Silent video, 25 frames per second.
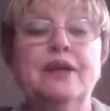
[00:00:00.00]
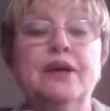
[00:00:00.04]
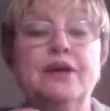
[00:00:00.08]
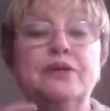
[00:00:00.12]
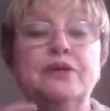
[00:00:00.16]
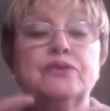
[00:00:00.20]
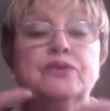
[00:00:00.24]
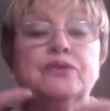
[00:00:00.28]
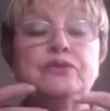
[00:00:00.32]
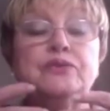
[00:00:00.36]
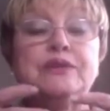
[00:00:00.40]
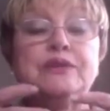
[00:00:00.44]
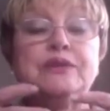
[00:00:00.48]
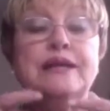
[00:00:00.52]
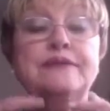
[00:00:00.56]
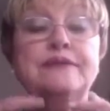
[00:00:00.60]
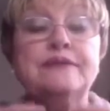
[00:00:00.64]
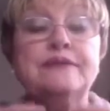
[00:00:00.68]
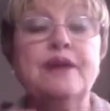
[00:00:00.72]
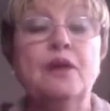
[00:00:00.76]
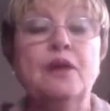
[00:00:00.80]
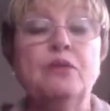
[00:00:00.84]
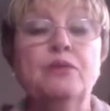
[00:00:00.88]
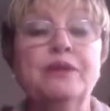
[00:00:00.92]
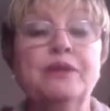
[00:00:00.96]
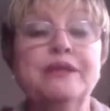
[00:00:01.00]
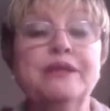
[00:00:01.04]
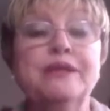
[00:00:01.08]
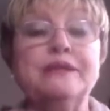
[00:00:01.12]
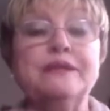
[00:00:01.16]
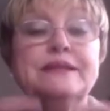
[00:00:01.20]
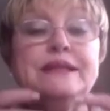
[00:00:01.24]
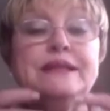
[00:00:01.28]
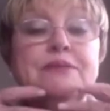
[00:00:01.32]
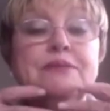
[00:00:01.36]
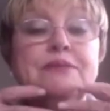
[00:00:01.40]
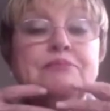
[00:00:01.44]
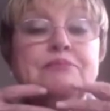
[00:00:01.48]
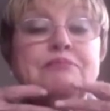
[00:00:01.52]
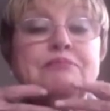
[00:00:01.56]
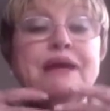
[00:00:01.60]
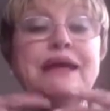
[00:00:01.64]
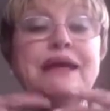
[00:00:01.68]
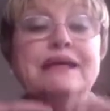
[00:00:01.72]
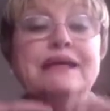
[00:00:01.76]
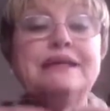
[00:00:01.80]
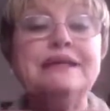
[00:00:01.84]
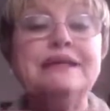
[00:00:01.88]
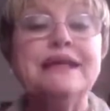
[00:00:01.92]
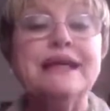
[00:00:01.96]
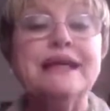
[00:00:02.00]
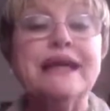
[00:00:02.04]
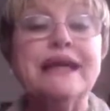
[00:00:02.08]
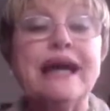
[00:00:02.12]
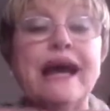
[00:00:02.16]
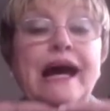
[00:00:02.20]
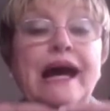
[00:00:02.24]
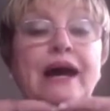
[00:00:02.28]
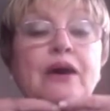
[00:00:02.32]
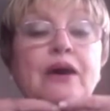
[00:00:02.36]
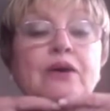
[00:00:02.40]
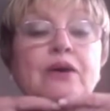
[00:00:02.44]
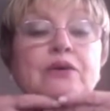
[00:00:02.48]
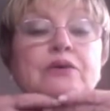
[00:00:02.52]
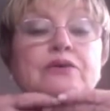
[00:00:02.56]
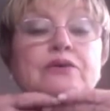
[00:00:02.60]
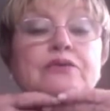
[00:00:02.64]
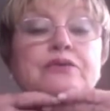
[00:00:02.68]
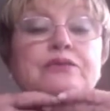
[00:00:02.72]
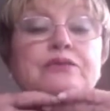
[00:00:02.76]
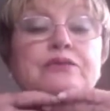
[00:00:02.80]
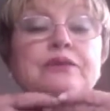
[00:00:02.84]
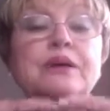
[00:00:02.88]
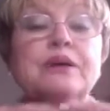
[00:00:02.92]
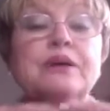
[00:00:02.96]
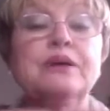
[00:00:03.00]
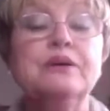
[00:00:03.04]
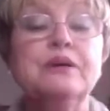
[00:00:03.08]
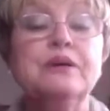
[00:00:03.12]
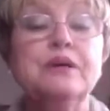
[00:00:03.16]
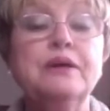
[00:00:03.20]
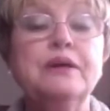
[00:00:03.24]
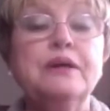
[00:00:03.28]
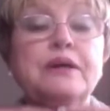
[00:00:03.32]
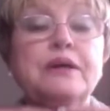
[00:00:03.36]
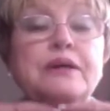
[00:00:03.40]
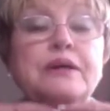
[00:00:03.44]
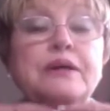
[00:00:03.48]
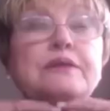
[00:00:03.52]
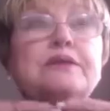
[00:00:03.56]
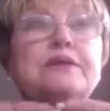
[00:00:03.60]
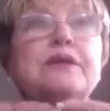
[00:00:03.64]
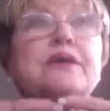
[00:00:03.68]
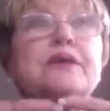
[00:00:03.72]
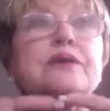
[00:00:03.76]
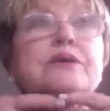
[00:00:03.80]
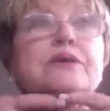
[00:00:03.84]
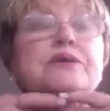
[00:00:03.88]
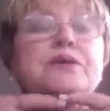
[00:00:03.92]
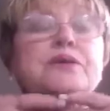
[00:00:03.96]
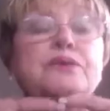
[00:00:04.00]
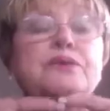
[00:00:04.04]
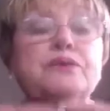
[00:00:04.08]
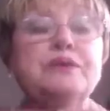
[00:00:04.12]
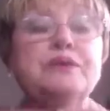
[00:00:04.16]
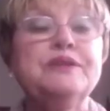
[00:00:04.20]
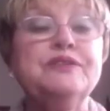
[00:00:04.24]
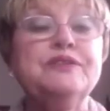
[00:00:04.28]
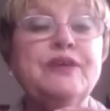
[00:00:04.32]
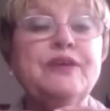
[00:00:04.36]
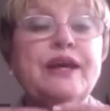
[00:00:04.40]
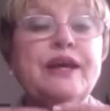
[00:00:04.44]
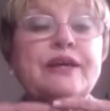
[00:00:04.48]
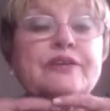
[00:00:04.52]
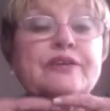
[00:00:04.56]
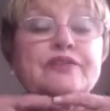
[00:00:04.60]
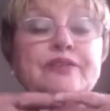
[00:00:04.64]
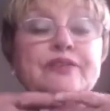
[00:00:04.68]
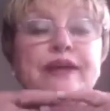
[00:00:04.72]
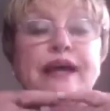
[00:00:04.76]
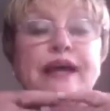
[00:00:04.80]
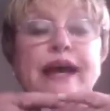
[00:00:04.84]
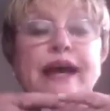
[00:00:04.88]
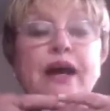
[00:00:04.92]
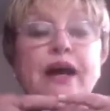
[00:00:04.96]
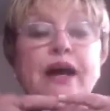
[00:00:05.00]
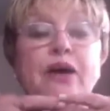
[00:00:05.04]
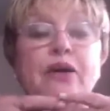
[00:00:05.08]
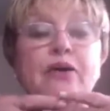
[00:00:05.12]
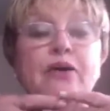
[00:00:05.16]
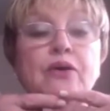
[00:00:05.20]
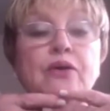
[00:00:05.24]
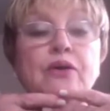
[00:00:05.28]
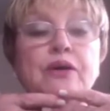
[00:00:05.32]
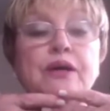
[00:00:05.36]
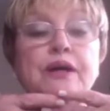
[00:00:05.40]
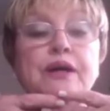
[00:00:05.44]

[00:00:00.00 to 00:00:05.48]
So that's how we made the cow, the unisex cow.